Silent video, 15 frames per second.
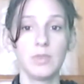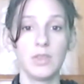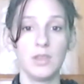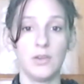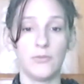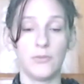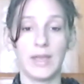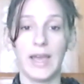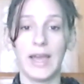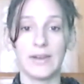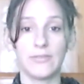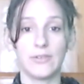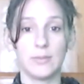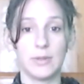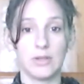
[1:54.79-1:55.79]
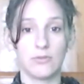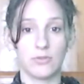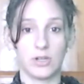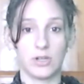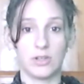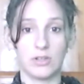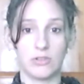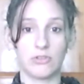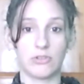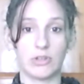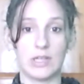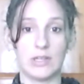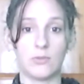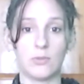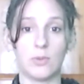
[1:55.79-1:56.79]
If we have to be in front of these
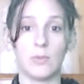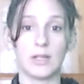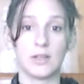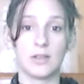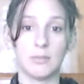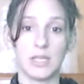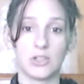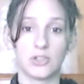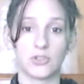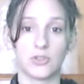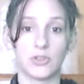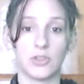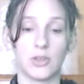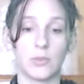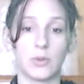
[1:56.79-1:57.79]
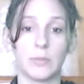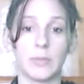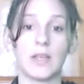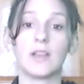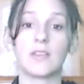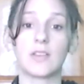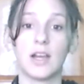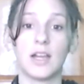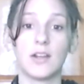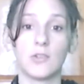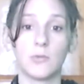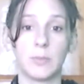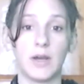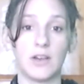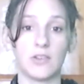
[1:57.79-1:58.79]
screens, we want to make sure that we're being as kind
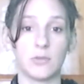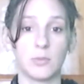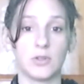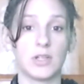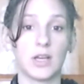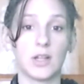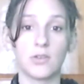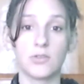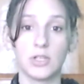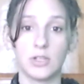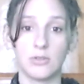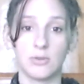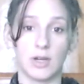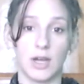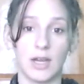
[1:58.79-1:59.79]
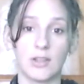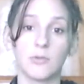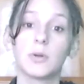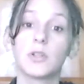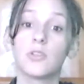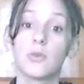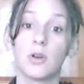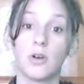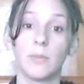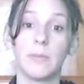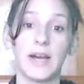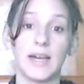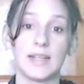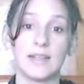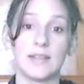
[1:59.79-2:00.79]
as possible, not only to our eyes, but to our whole bodies.